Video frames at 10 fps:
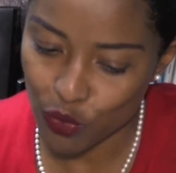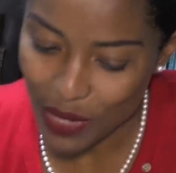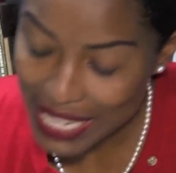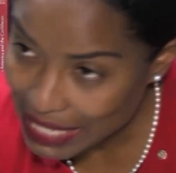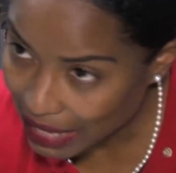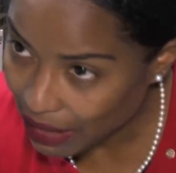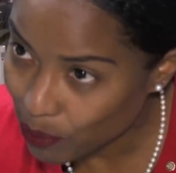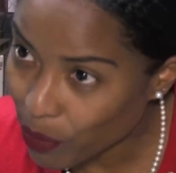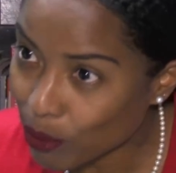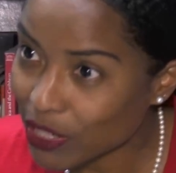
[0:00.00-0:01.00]

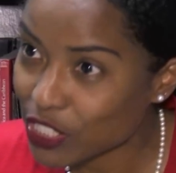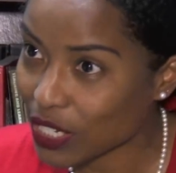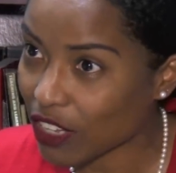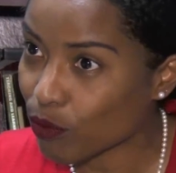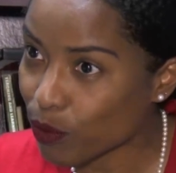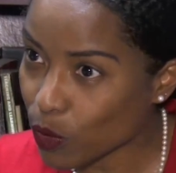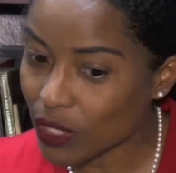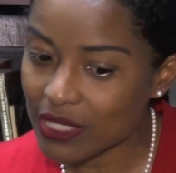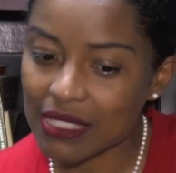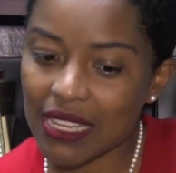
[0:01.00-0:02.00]
reading, publishing of
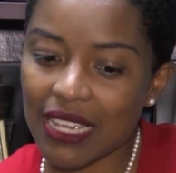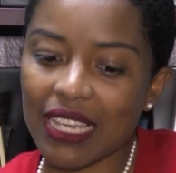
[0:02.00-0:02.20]
books,